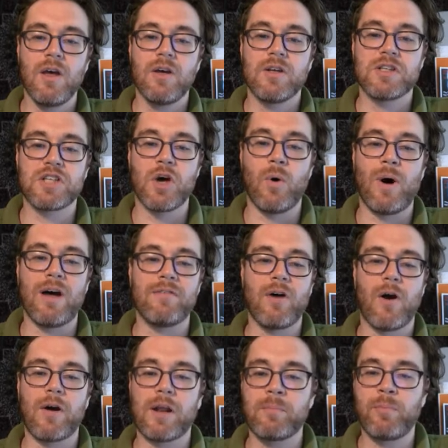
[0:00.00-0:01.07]
So I've
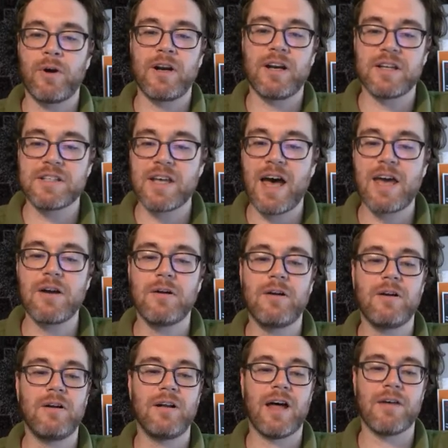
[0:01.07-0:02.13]
already put in a
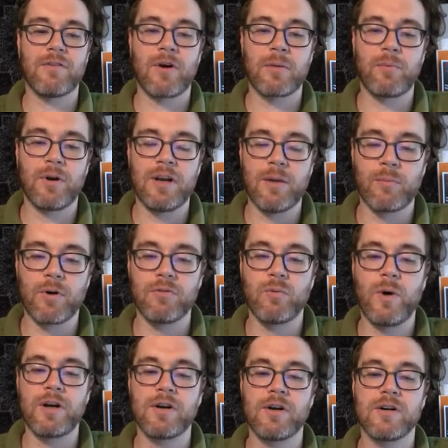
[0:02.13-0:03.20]
title. I've already put a number of
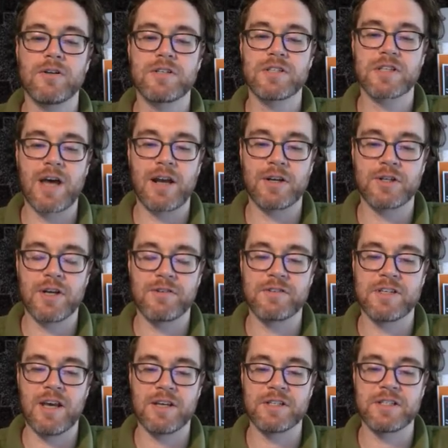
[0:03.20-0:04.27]
winners, Scottish
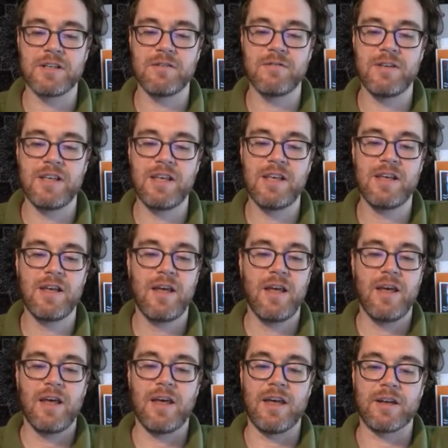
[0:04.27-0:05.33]
STV.
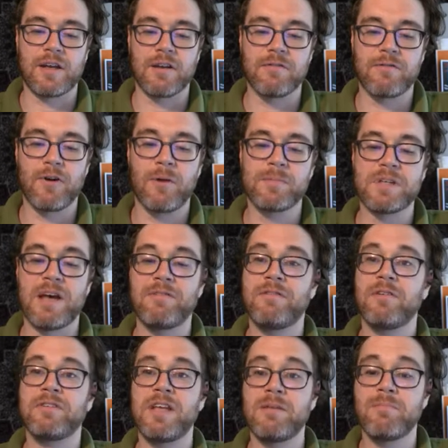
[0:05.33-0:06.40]
It confirms I have
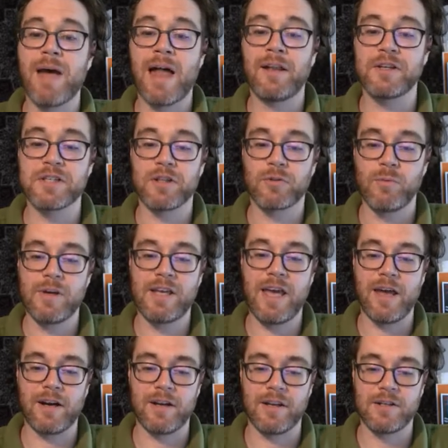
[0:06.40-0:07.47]
15 ballots and 3
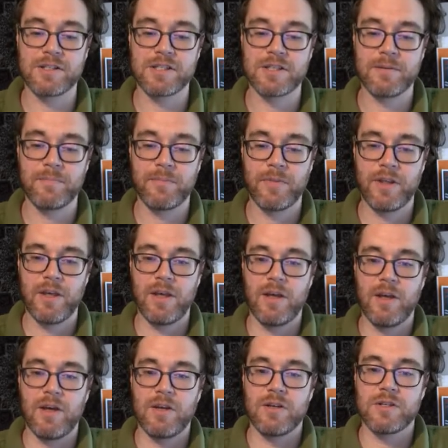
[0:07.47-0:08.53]
candidates.
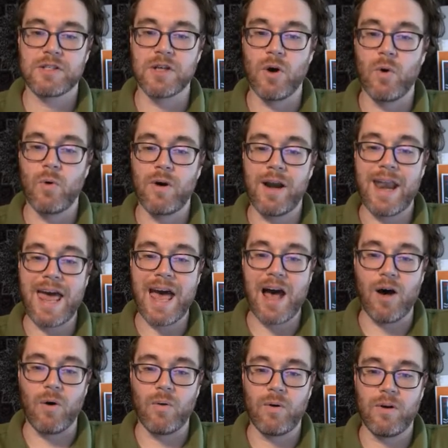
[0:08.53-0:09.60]
So
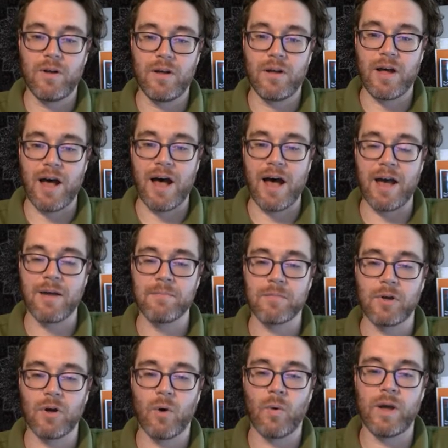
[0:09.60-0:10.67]
now I'm
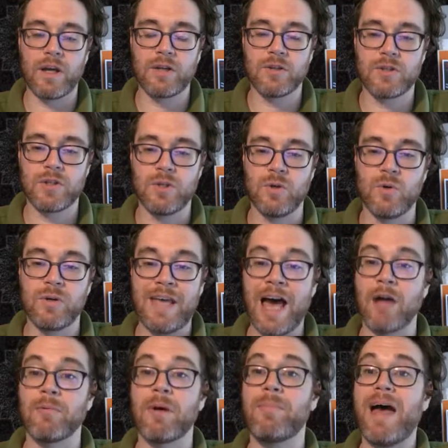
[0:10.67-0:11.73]
going to
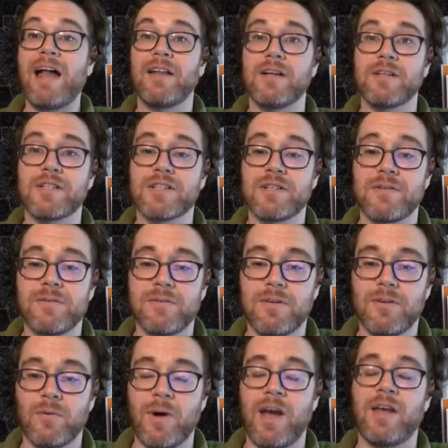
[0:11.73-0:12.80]
count my ballots,
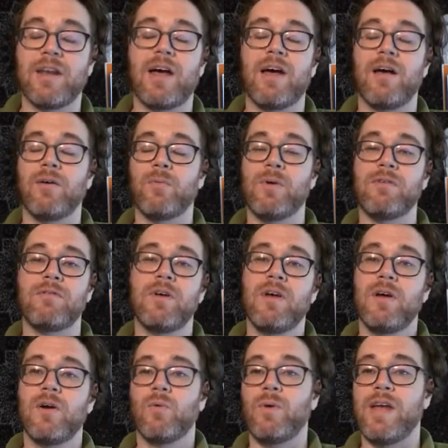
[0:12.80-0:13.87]
right?
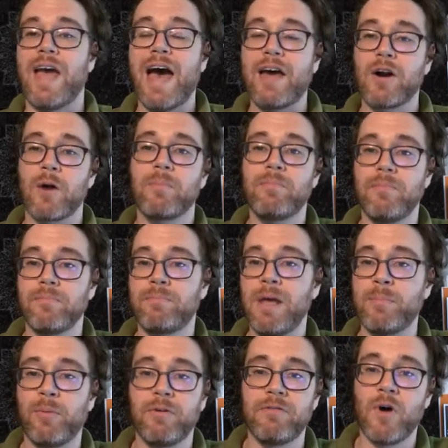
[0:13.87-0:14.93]
We had our
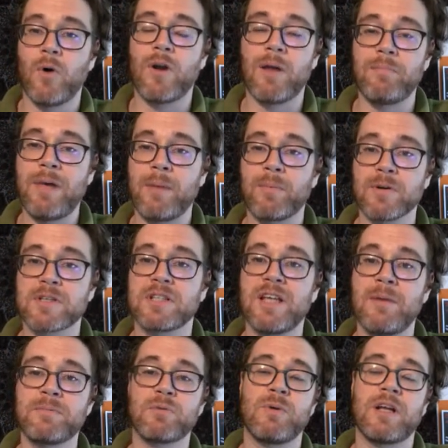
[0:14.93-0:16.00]
people vote on paper
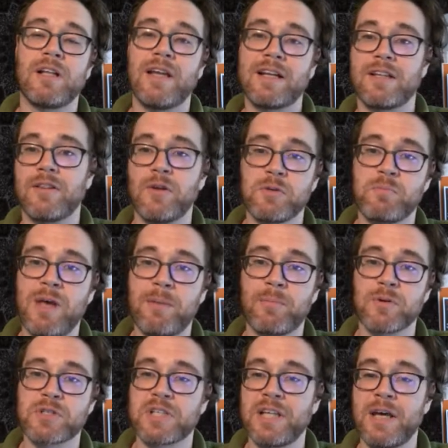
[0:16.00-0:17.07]
slips. We collected those
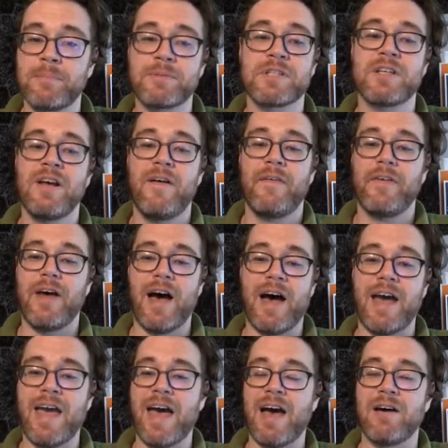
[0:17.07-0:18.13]
paper slips.
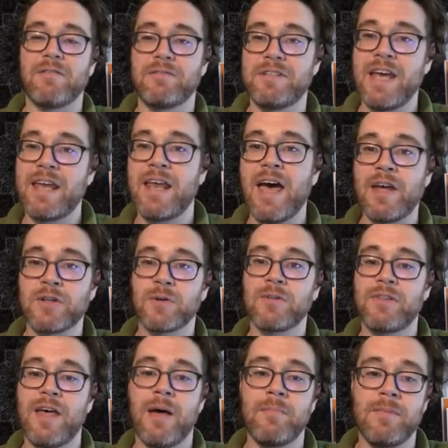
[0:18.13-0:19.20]
I have data
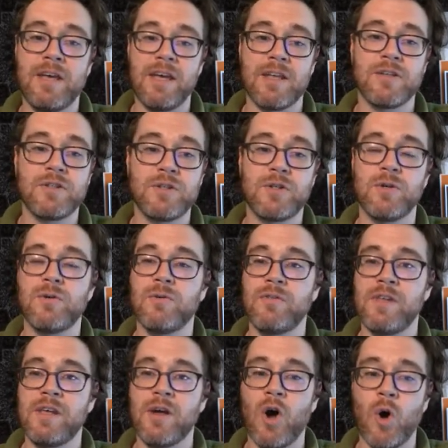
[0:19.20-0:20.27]
entered them into
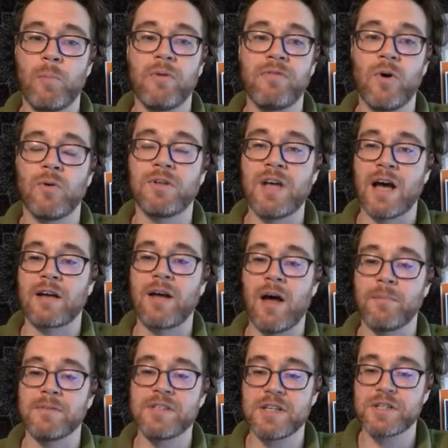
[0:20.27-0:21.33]
the
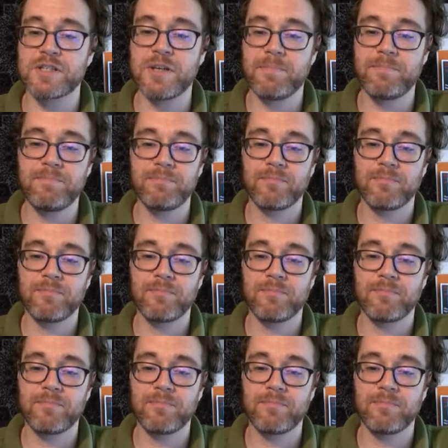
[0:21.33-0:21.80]
opavote.com system,